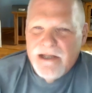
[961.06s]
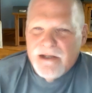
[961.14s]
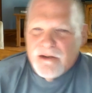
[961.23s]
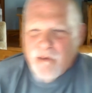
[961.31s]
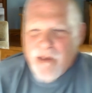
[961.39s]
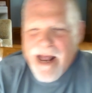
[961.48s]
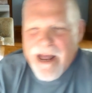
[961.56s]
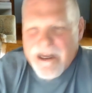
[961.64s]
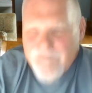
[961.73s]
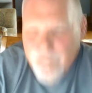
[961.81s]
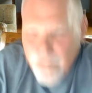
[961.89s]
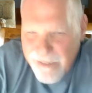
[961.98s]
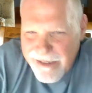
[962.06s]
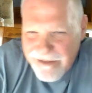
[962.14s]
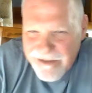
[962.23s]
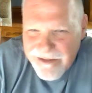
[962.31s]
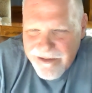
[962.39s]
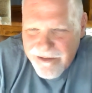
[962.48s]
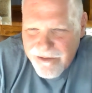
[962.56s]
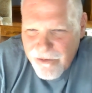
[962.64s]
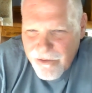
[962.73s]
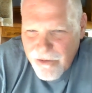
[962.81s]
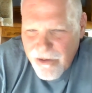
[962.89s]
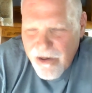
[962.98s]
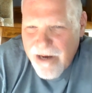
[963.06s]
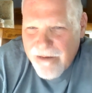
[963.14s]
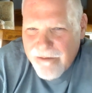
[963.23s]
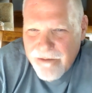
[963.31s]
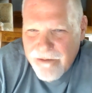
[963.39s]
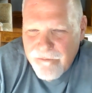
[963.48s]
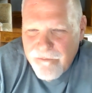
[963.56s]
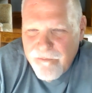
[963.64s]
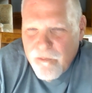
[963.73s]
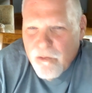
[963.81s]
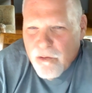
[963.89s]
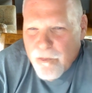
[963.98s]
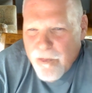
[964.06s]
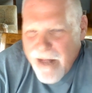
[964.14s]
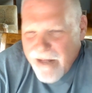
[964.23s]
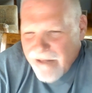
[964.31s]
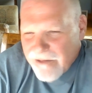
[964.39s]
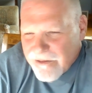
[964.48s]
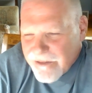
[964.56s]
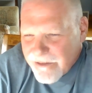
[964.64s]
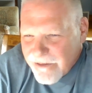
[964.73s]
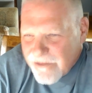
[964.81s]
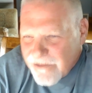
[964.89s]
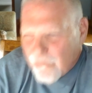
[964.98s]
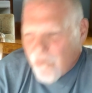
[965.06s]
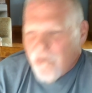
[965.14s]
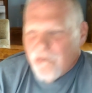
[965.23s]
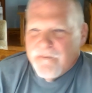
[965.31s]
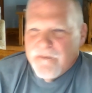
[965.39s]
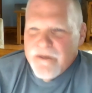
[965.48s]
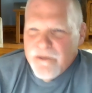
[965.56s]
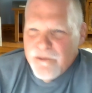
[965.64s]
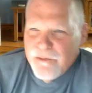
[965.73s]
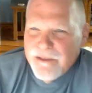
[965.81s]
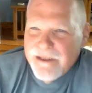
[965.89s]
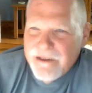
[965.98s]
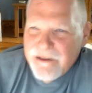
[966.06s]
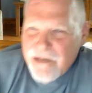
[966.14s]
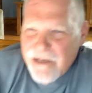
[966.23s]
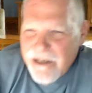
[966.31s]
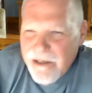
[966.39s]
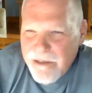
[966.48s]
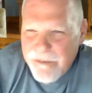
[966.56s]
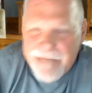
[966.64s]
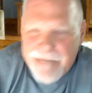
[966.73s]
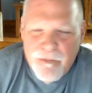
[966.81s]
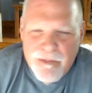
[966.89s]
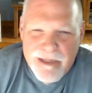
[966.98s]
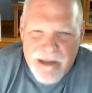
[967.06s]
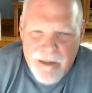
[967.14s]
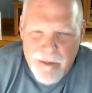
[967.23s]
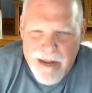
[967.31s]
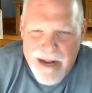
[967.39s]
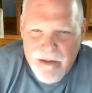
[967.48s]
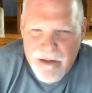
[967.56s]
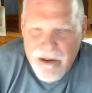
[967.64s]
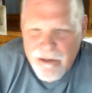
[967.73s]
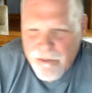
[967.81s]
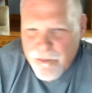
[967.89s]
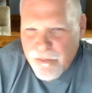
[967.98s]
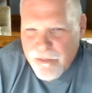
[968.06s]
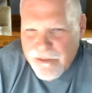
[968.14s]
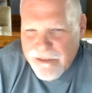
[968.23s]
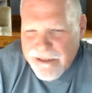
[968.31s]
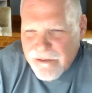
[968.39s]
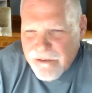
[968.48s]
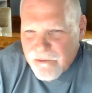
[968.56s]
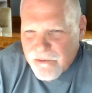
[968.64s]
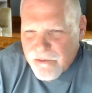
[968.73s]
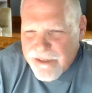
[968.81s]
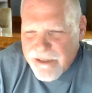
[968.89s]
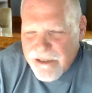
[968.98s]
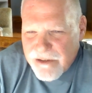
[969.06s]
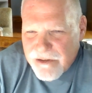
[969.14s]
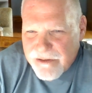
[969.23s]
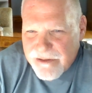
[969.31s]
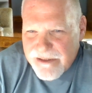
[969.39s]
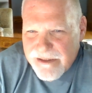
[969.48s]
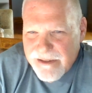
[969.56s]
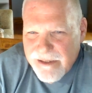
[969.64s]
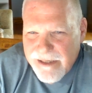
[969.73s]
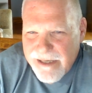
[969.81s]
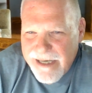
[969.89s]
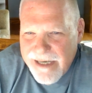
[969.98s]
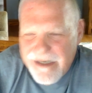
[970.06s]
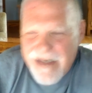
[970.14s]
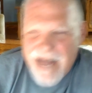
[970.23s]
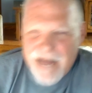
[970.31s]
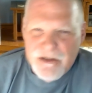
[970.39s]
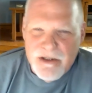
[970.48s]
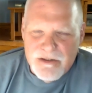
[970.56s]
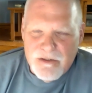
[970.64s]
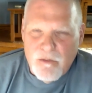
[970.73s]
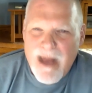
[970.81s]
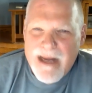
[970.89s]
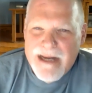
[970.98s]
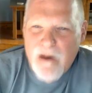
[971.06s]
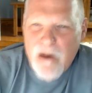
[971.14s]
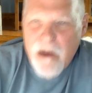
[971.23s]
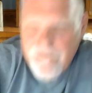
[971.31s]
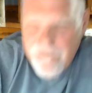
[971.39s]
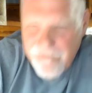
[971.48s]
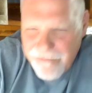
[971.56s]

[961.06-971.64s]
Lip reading: try and bring your fuller politics and worldview to people that come out of other political traditions, and not just write off